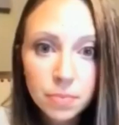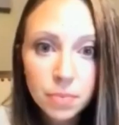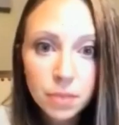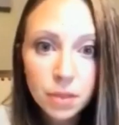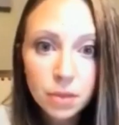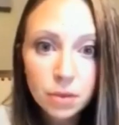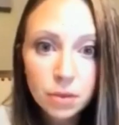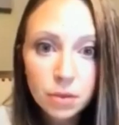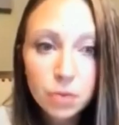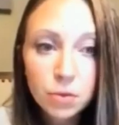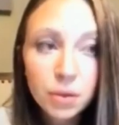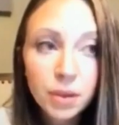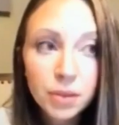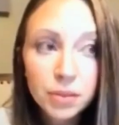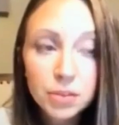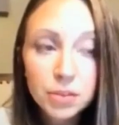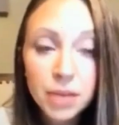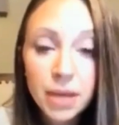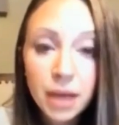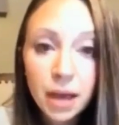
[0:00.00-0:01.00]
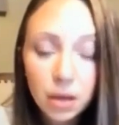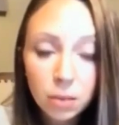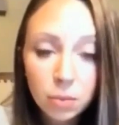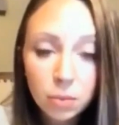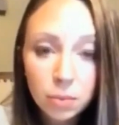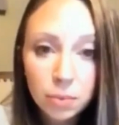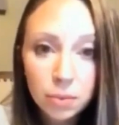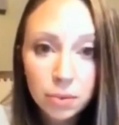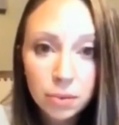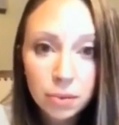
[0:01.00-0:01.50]
who went there to help,
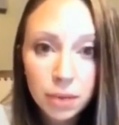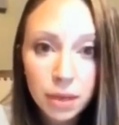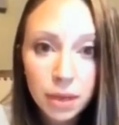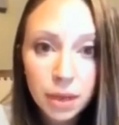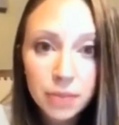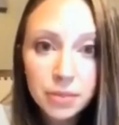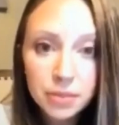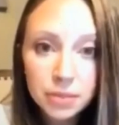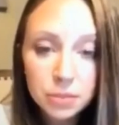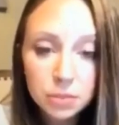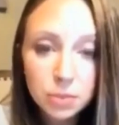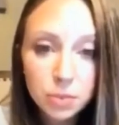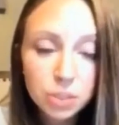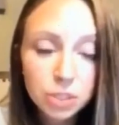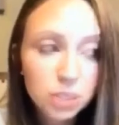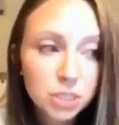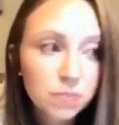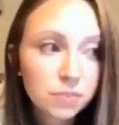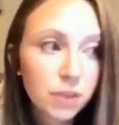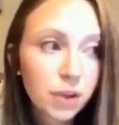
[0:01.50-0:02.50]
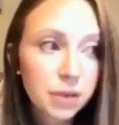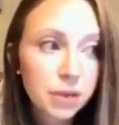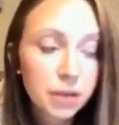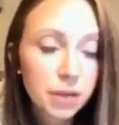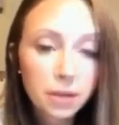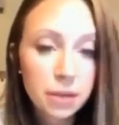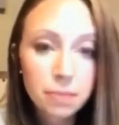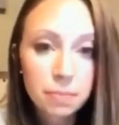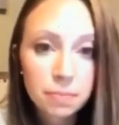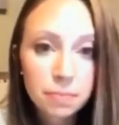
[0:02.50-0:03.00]
and this is what she's
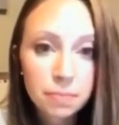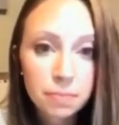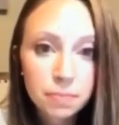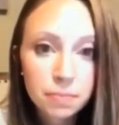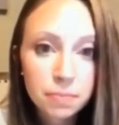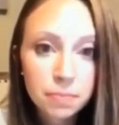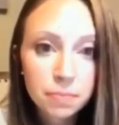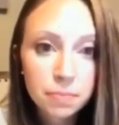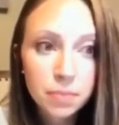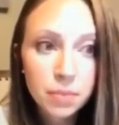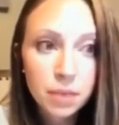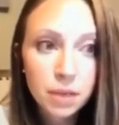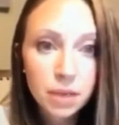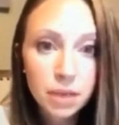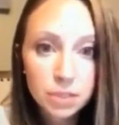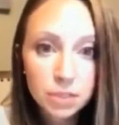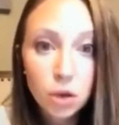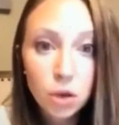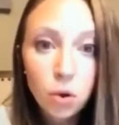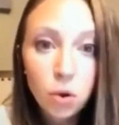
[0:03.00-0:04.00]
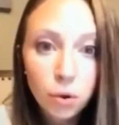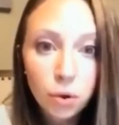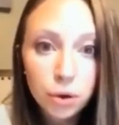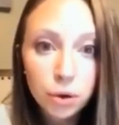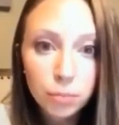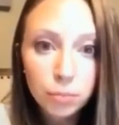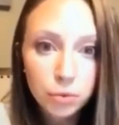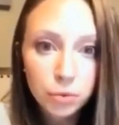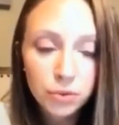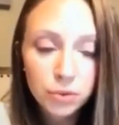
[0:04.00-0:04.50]
finding. It's a
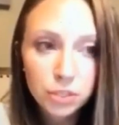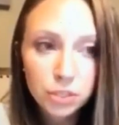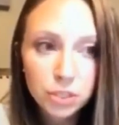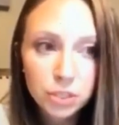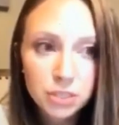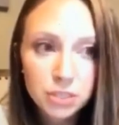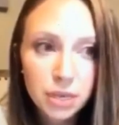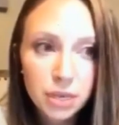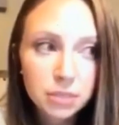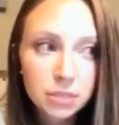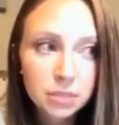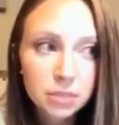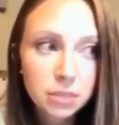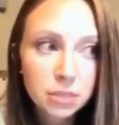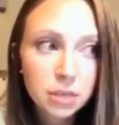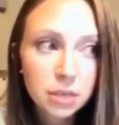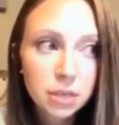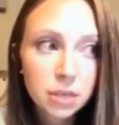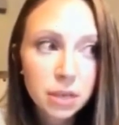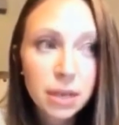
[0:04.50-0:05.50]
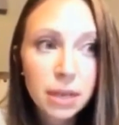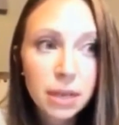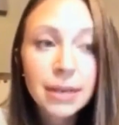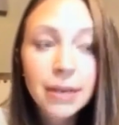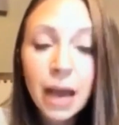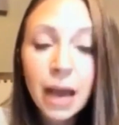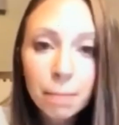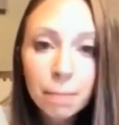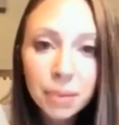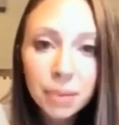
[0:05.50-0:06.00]
horror movie, she says.
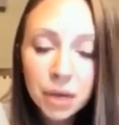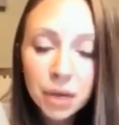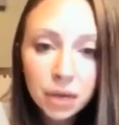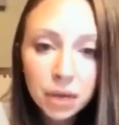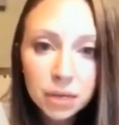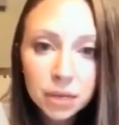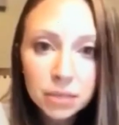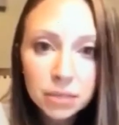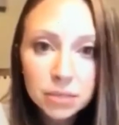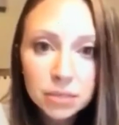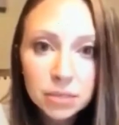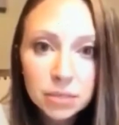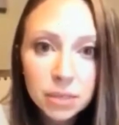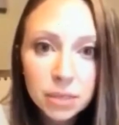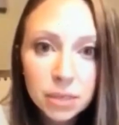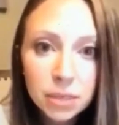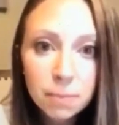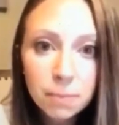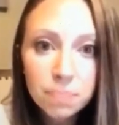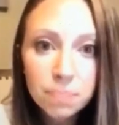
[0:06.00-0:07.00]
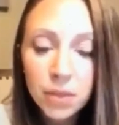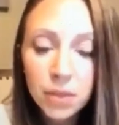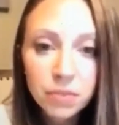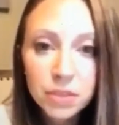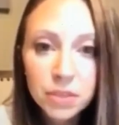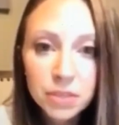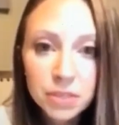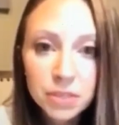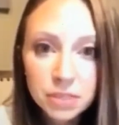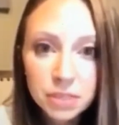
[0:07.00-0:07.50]
Not because of
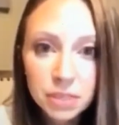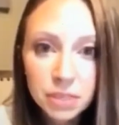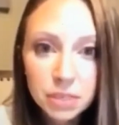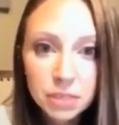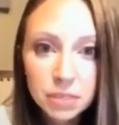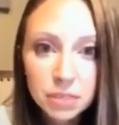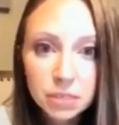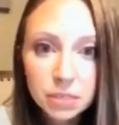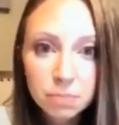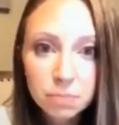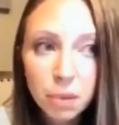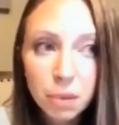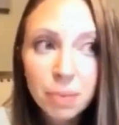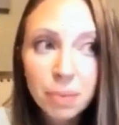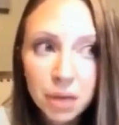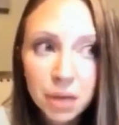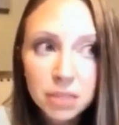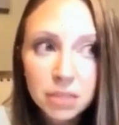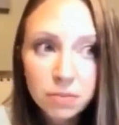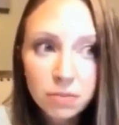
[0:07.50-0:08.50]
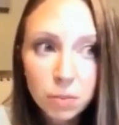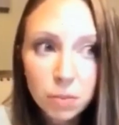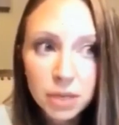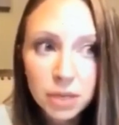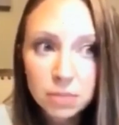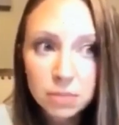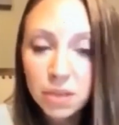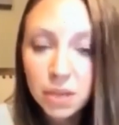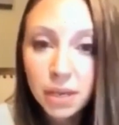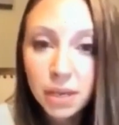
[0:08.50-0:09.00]
the disease, but because of the way
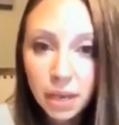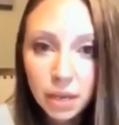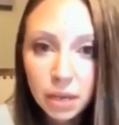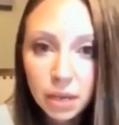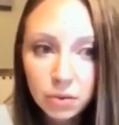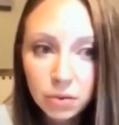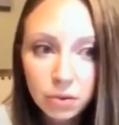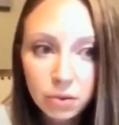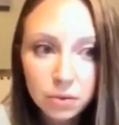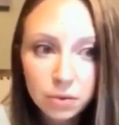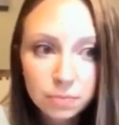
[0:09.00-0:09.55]
it's being handled.